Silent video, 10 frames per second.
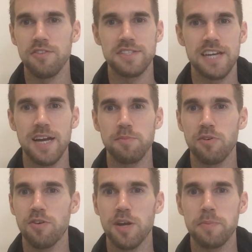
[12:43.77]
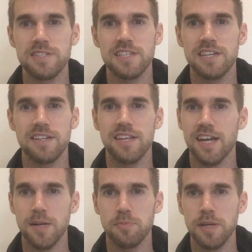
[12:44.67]
the time growing up as a kid that
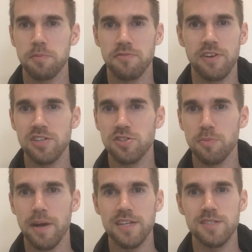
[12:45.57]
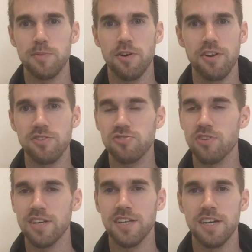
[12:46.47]
I could play professional basketball in
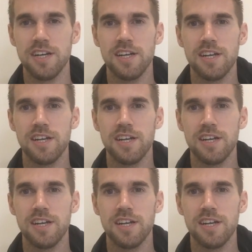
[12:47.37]
Australia.